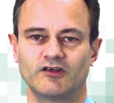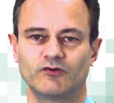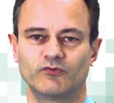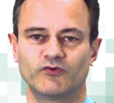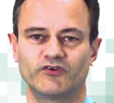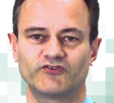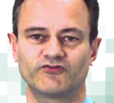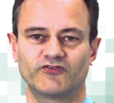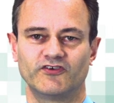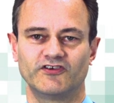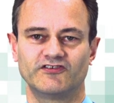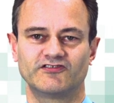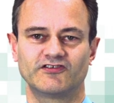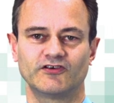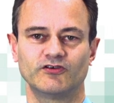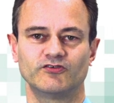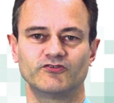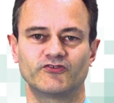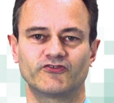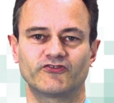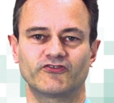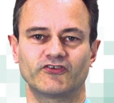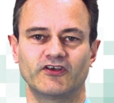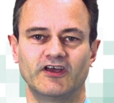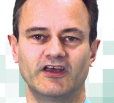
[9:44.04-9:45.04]
which
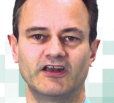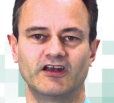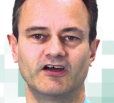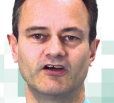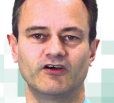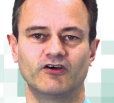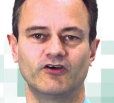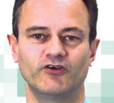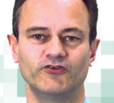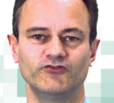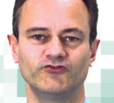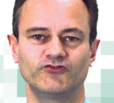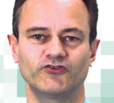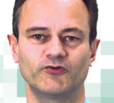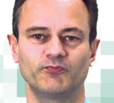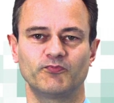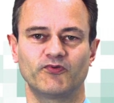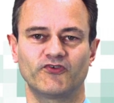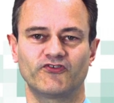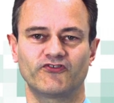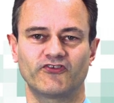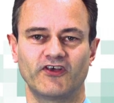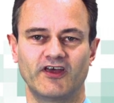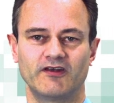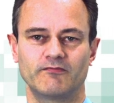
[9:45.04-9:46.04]
results in
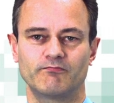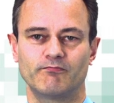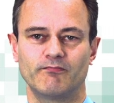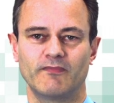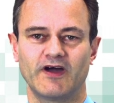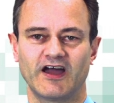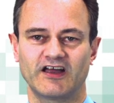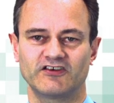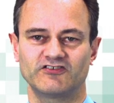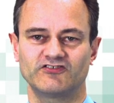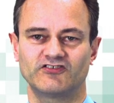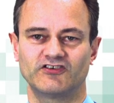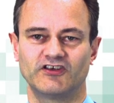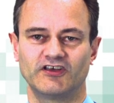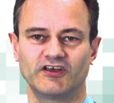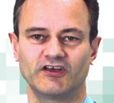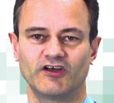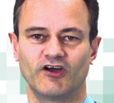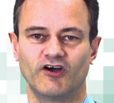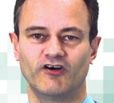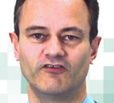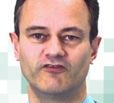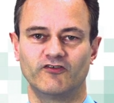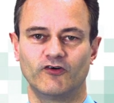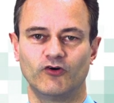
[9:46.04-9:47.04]
100% matching
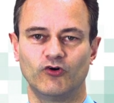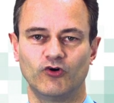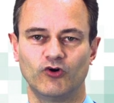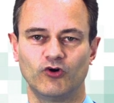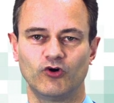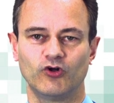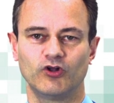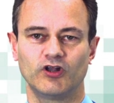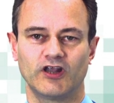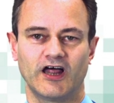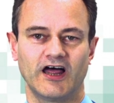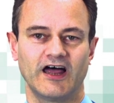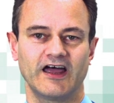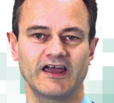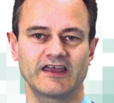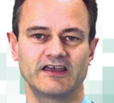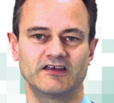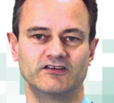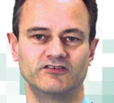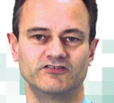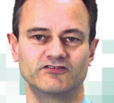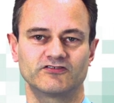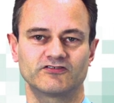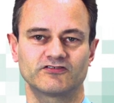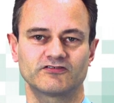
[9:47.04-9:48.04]
of all
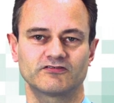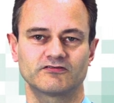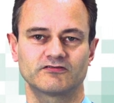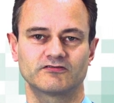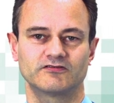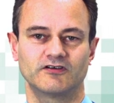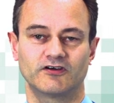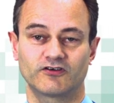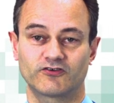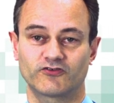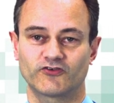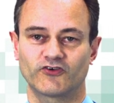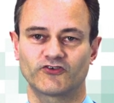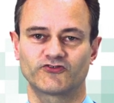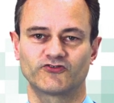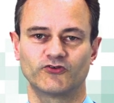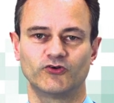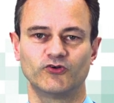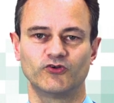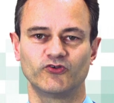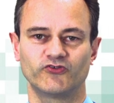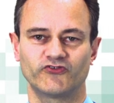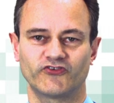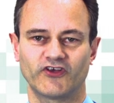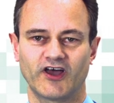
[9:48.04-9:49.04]
ions across
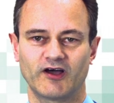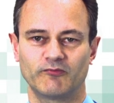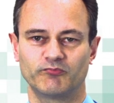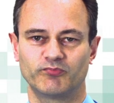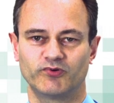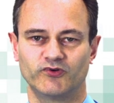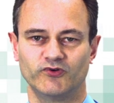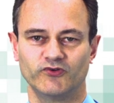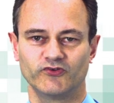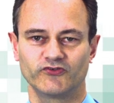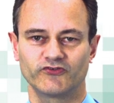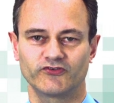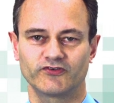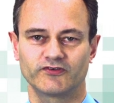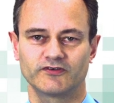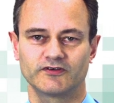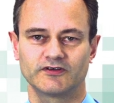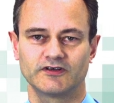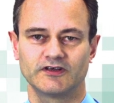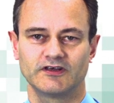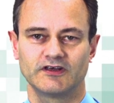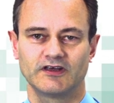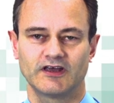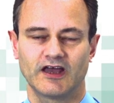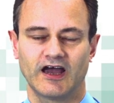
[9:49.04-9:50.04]
all samples
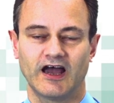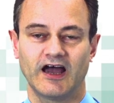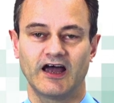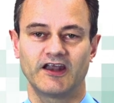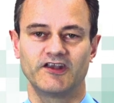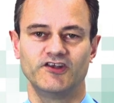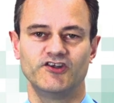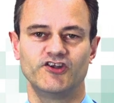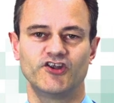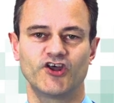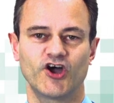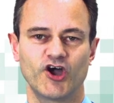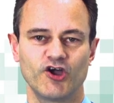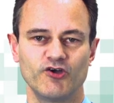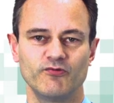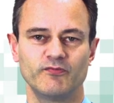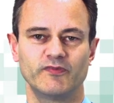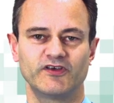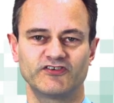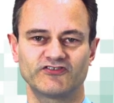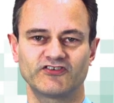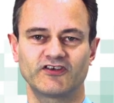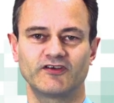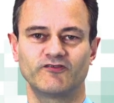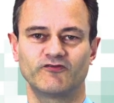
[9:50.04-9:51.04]
and no
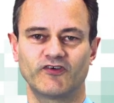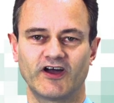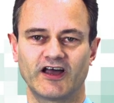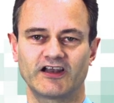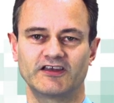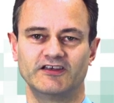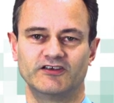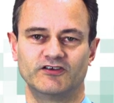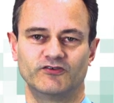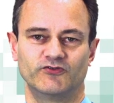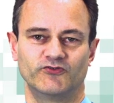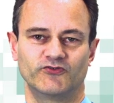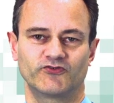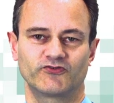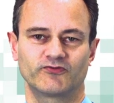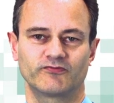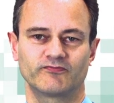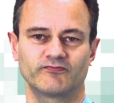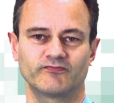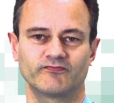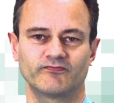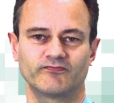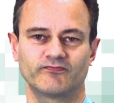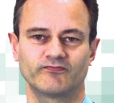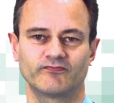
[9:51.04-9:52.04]
missing values.
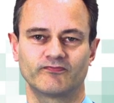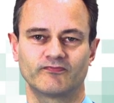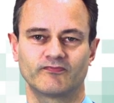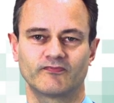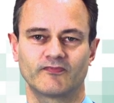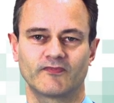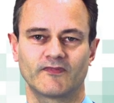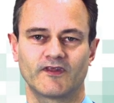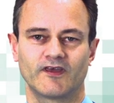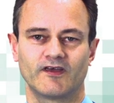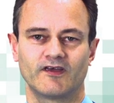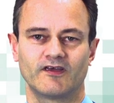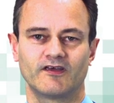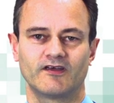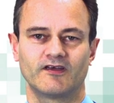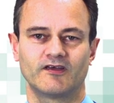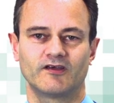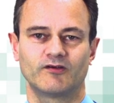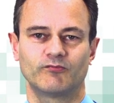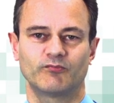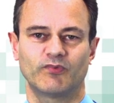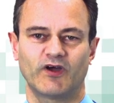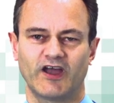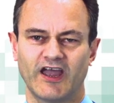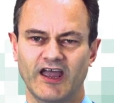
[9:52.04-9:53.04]

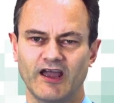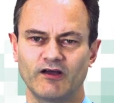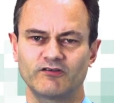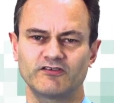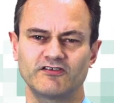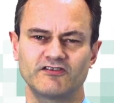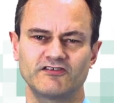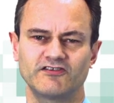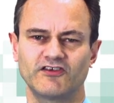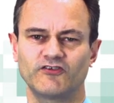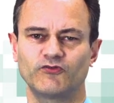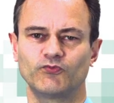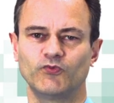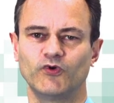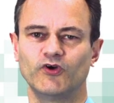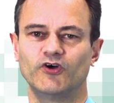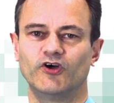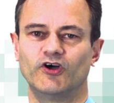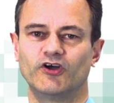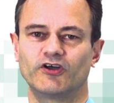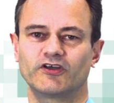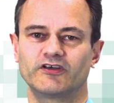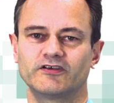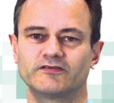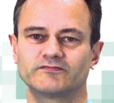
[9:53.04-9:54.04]
But how does this
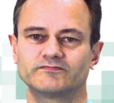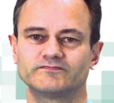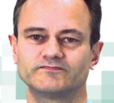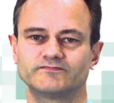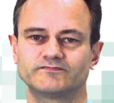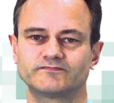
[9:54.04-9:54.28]
work?